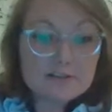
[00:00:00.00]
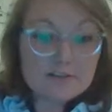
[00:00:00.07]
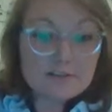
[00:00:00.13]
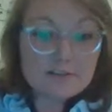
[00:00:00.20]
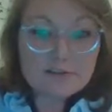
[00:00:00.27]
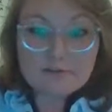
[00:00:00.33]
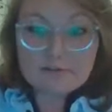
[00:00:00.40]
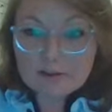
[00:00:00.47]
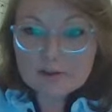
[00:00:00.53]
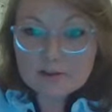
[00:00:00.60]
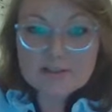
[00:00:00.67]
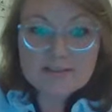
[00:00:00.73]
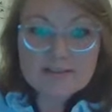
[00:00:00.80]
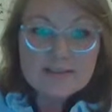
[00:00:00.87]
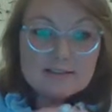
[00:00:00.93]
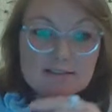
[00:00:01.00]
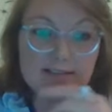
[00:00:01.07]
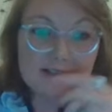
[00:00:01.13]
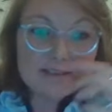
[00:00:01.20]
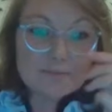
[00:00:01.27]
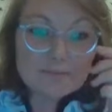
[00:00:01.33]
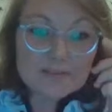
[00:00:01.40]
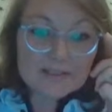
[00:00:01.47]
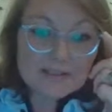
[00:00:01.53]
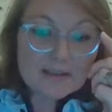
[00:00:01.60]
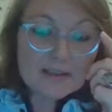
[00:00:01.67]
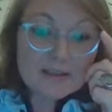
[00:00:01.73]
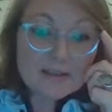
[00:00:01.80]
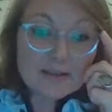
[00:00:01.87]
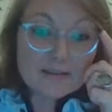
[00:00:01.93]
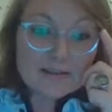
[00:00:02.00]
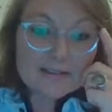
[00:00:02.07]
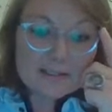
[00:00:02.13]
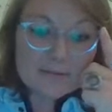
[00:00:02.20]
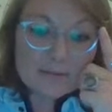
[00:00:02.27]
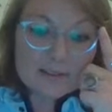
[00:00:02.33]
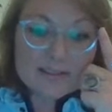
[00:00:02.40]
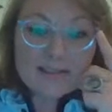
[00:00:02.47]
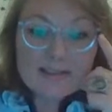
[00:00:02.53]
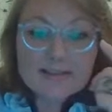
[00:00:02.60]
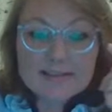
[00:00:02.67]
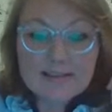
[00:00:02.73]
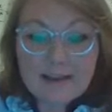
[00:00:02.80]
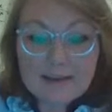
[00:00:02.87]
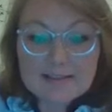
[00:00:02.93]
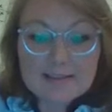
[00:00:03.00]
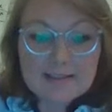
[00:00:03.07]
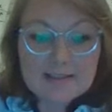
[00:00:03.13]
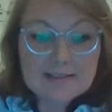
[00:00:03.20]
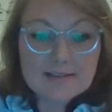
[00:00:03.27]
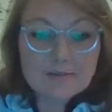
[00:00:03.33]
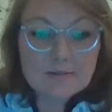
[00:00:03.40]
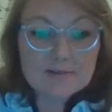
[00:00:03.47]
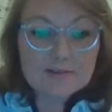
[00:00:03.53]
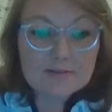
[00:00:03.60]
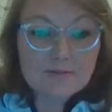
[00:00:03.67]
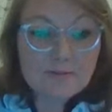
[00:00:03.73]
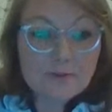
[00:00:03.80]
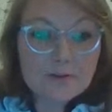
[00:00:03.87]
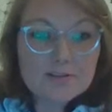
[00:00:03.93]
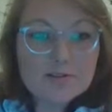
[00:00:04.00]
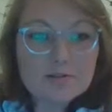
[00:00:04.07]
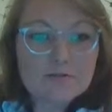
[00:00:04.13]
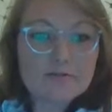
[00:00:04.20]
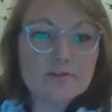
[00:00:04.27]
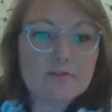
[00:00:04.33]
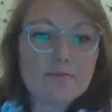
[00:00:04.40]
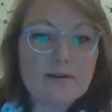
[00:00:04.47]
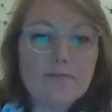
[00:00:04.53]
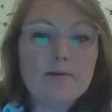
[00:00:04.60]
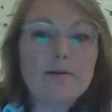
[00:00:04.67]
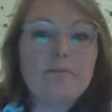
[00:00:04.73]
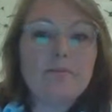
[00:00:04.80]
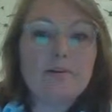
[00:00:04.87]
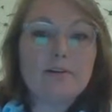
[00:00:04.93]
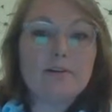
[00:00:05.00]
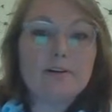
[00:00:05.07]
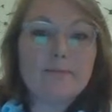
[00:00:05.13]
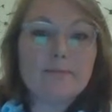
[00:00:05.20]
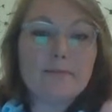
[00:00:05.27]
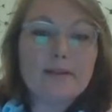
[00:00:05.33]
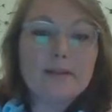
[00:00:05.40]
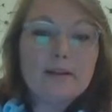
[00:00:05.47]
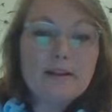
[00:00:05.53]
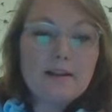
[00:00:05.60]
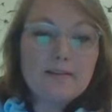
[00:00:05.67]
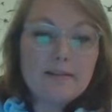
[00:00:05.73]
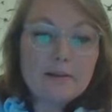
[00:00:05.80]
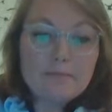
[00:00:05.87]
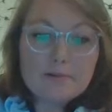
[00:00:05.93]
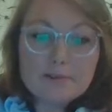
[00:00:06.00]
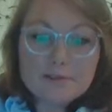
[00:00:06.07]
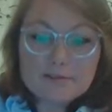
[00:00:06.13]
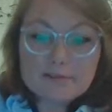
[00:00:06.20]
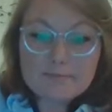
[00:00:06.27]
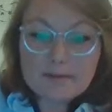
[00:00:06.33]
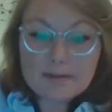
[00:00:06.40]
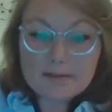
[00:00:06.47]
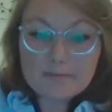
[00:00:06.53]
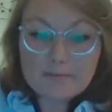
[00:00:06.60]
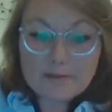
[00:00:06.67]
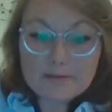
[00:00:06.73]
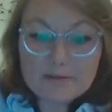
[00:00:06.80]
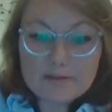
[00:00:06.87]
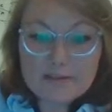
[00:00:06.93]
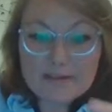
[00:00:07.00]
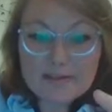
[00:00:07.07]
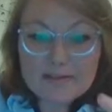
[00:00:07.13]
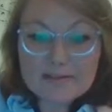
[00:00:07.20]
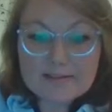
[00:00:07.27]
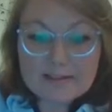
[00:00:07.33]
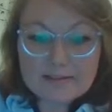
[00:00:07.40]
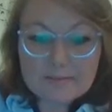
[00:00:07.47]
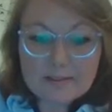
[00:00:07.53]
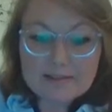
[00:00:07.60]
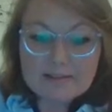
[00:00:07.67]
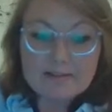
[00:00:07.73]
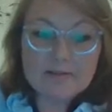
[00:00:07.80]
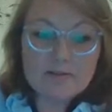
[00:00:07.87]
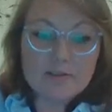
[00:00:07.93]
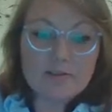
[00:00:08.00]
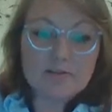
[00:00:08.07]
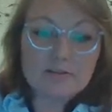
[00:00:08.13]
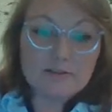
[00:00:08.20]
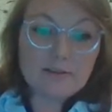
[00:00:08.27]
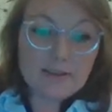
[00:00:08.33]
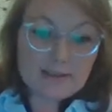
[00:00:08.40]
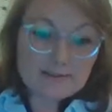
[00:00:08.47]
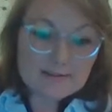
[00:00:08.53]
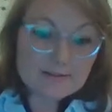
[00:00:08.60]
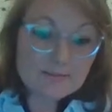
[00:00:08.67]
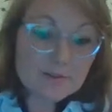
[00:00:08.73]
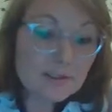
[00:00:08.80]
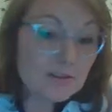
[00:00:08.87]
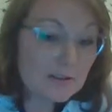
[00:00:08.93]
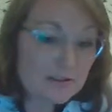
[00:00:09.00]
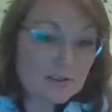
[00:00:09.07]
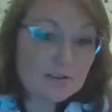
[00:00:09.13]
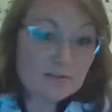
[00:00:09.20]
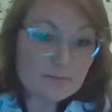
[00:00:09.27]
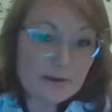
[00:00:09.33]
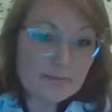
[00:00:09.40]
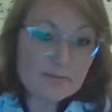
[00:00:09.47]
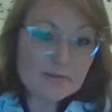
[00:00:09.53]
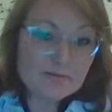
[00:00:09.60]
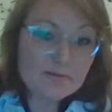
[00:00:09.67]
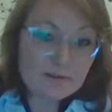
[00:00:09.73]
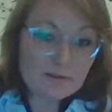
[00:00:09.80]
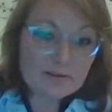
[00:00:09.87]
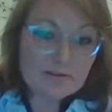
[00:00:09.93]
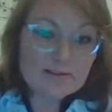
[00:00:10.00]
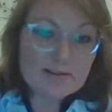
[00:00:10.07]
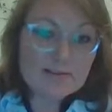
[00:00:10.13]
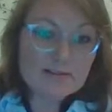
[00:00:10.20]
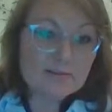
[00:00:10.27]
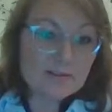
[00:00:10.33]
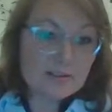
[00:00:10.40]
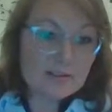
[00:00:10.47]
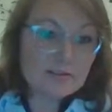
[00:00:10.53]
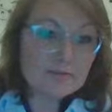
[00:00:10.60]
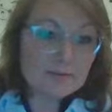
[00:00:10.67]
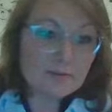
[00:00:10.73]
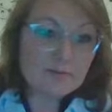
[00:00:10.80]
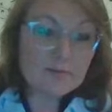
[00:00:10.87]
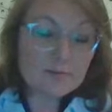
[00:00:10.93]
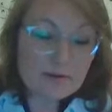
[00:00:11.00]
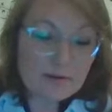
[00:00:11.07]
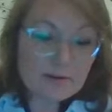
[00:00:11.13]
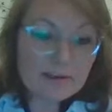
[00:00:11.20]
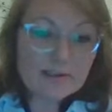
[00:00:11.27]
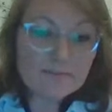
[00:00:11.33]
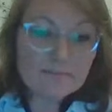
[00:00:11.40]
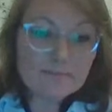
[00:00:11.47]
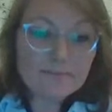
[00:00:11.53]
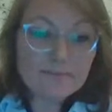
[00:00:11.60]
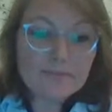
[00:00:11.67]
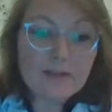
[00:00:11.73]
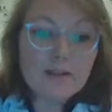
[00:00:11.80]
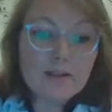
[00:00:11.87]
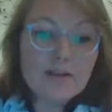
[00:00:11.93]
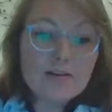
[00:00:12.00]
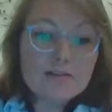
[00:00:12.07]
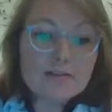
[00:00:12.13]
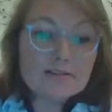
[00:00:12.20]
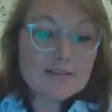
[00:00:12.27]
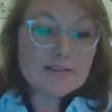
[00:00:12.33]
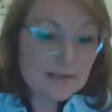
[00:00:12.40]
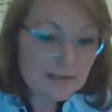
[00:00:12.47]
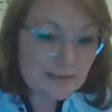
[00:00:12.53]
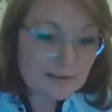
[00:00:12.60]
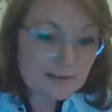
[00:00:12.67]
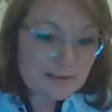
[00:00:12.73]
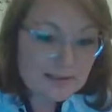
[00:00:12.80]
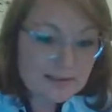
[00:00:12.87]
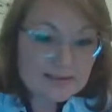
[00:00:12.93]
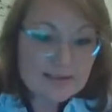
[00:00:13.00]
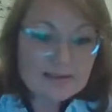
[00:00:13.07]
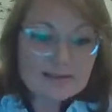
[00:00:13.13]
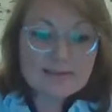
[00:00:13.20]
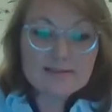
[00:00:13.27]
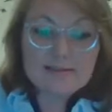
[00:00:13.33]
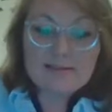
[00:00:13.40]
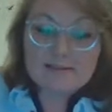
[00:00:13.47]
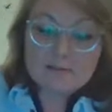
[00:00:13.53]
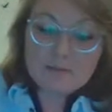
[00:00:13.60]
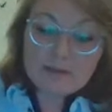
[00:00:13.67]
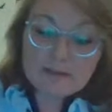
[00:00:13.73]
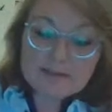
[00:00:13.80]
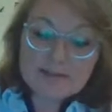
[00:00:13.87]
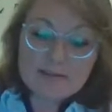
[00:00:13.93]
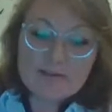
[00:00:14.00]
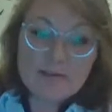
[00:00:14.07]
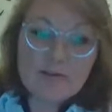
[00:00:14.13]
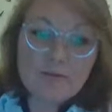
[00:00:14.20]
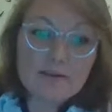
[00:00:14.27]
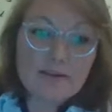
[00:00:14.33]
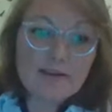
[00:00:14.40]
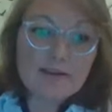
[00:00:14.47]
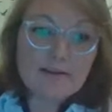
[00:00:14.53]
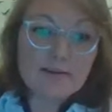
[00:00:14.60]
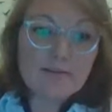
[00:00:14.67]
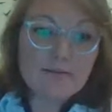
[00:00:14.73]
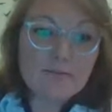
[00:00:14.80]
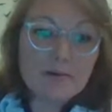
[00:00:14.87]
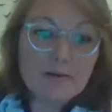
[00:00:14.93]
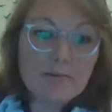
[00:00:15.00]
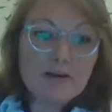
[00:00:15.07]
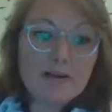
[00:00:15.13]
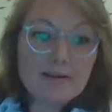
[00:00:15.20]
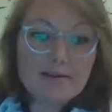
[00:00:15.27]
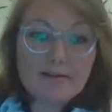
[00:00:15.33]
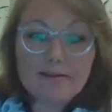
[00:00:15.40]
Dr. John Rogers and his teams, in the 70s and 80s, there was the first offshore mapping program, and they produced bathymetric, sedimentological, and some geological maps of the continental shelf and offshore area. So taking these data, as well as our newer data, where we